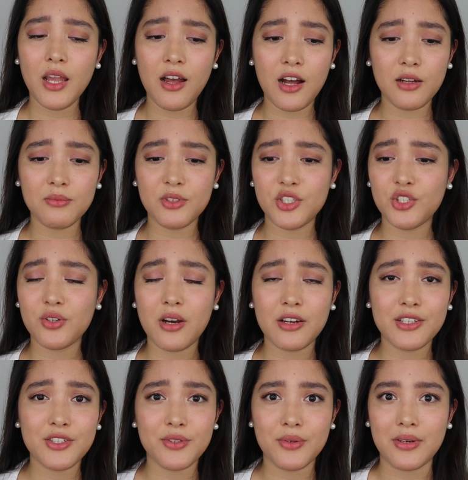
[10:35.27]
did you
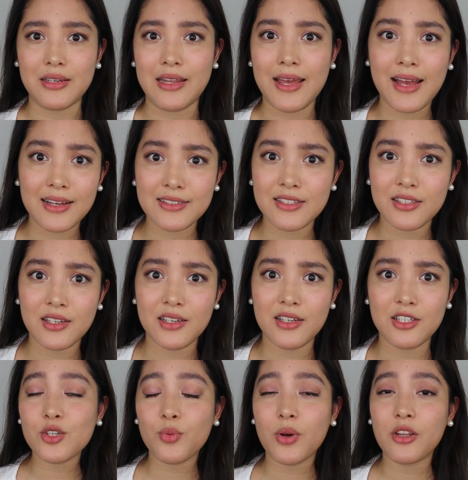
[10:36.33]
got into an
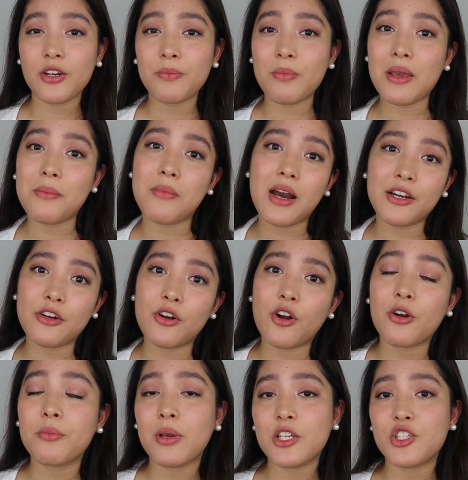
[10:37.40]
accident? Whether it be minor
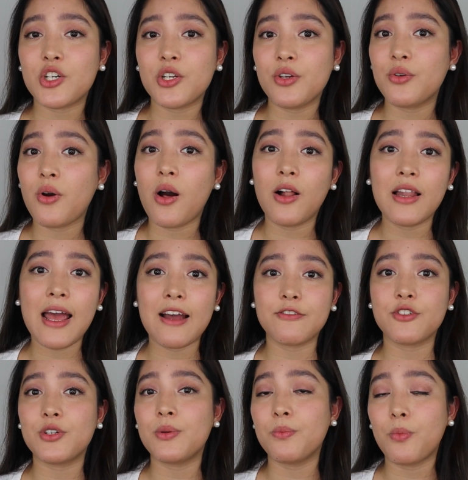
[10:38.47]
or major, you all
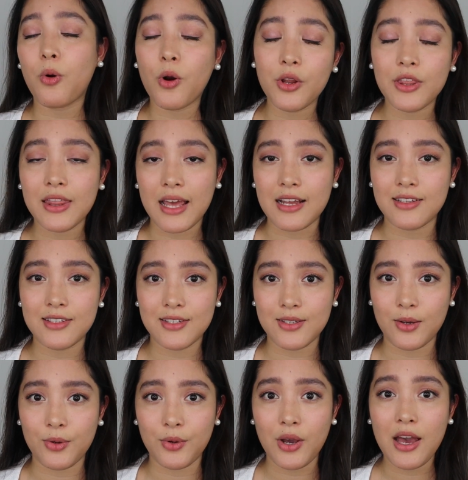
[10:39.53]
have to report that,
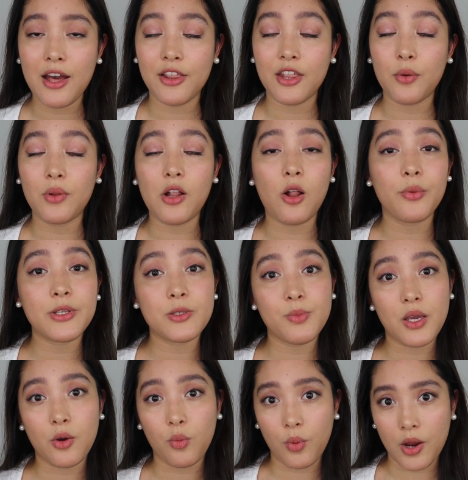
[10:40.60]
so they will always
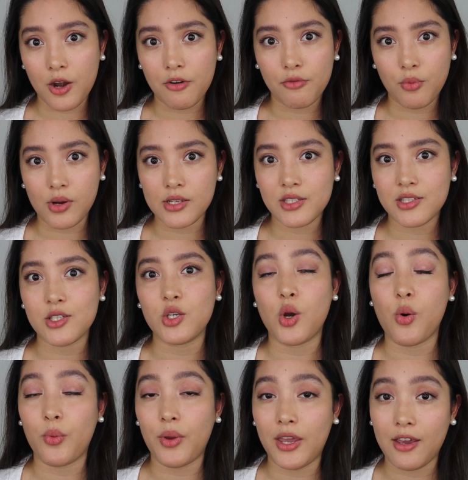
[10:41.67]
be aware of what's
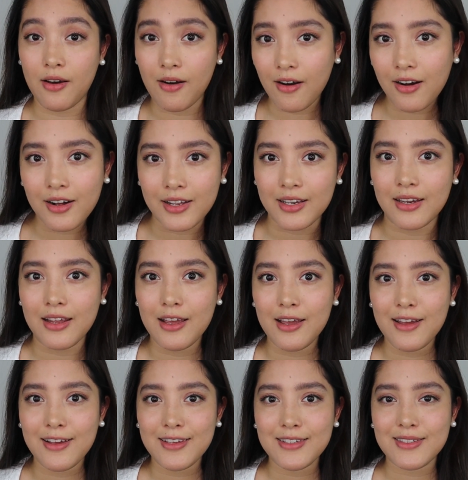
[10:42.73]
going on.
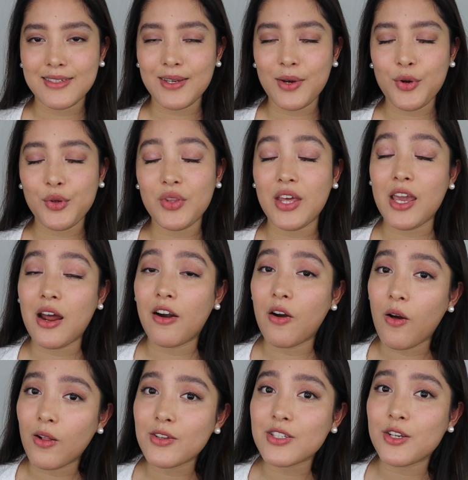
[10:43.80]
So they are
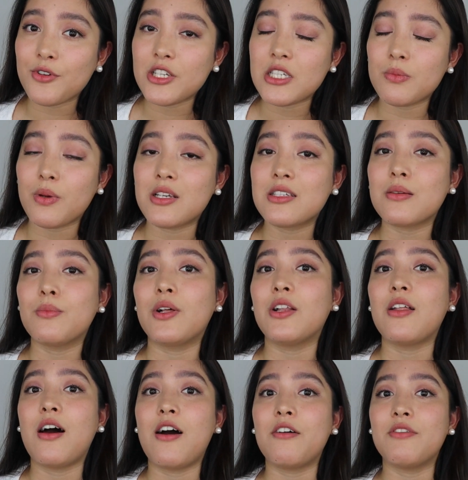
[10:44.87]
also
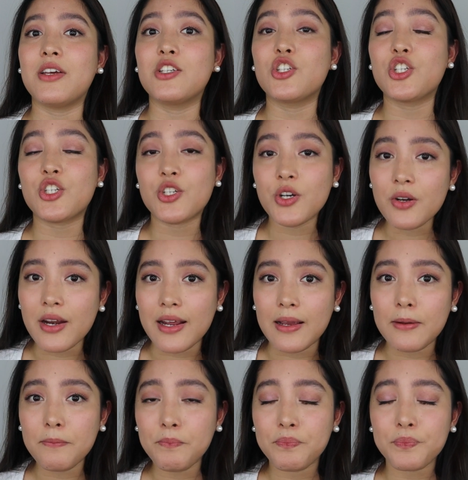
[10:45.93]
responsible of
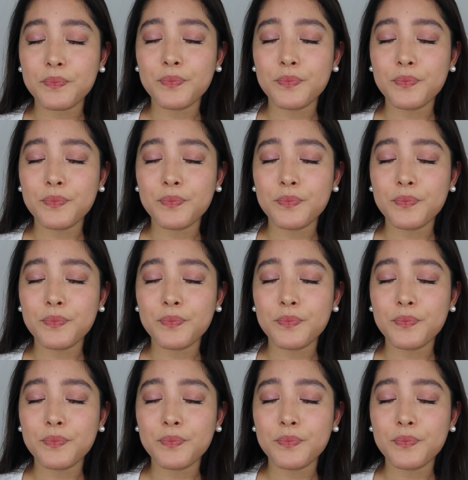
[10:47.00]
ensuring